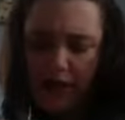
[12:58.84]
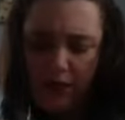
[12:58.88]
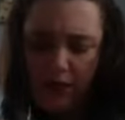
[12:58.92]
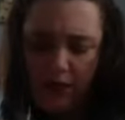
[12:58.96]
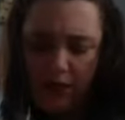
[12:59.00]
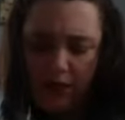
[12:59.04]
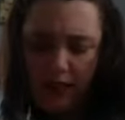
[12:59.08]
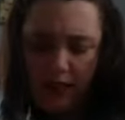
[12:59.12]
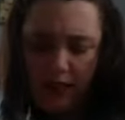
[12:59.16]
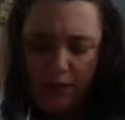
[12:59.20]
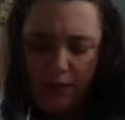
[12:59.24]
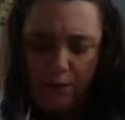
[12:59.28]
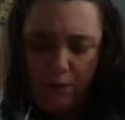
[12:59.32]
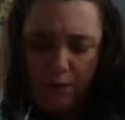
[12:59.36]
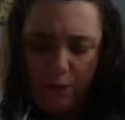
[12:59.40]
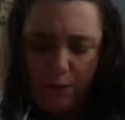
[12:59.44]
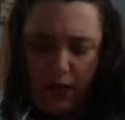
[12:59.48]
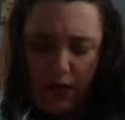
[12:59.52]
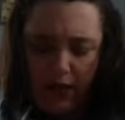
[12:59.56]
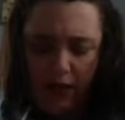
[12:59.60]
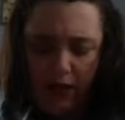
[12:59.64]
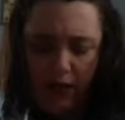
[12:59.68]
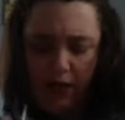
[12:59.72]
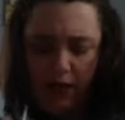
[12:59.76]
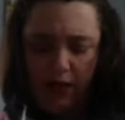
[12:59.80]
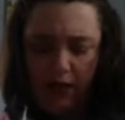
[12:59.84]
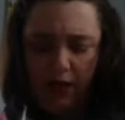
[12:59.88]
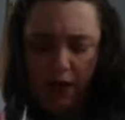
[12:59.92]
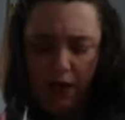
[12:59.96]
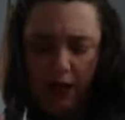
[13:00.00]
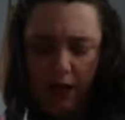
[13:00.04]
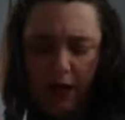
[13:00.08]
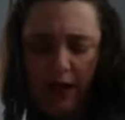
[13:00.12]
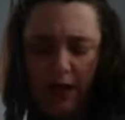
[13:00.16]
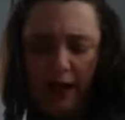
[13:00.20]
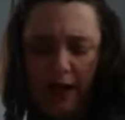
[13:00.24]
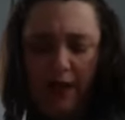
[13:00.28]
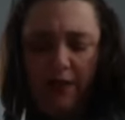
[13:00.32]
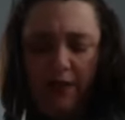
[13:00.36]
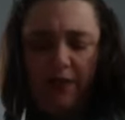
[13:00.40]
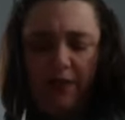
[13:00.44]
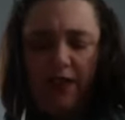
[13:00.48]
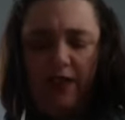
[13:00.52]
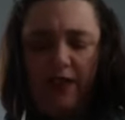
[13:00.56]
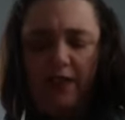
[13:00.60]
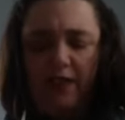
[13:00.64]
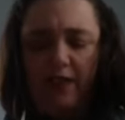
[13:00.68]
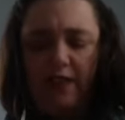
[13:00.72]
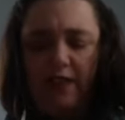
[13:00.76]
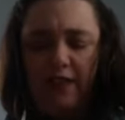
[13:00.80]
gets bigger,
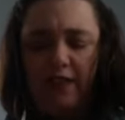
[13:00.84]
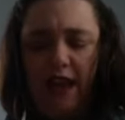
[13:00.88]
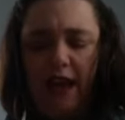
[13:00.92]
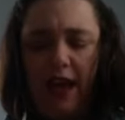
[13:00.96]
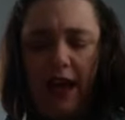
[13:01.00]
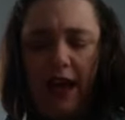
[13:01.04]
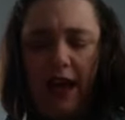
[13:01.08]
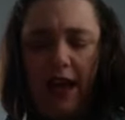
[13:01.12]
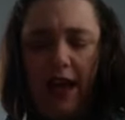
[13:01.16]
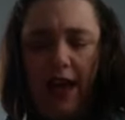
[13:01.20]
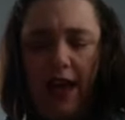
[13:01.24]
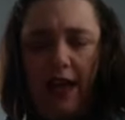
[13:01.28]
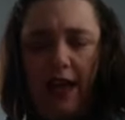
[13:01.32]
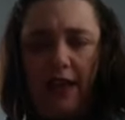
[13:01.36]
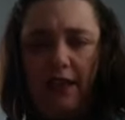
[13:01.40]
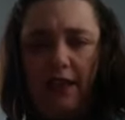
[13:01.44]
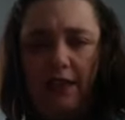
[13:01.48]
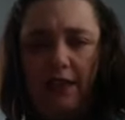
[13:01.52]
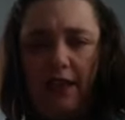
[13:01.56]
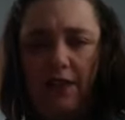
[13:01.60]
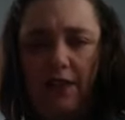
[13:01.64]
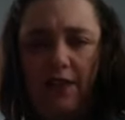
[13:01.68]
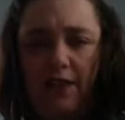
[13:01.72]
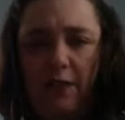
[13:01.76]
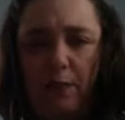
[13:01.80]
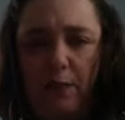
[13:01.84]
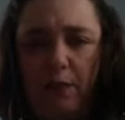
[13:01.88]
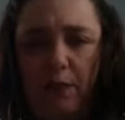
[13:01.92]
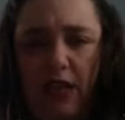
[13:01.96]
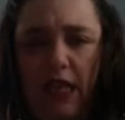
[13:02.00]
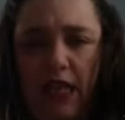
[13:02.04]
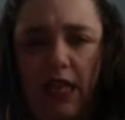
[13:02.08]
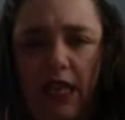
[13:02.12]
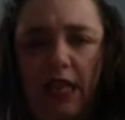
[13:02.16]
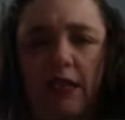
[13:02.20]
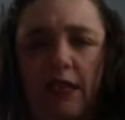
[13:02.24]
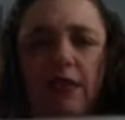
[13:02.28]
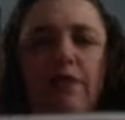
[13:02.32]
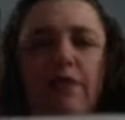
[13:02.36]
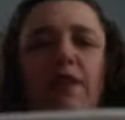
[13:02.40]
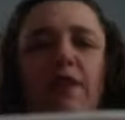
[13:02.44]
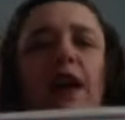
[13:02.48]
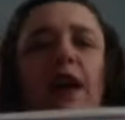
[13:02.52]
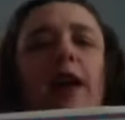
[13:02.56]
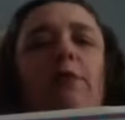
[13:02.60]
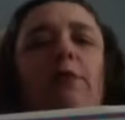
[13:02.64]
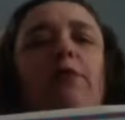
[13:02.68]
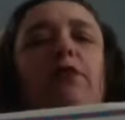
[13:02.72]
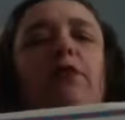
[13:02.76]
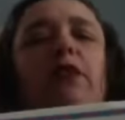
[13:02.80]
the size of the piece of
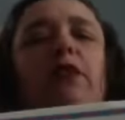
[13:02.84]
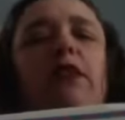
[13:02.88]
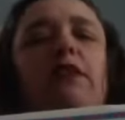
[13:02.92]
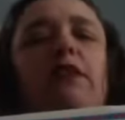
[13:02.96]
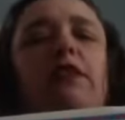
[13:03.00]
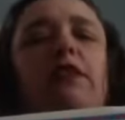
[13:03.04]
apple gets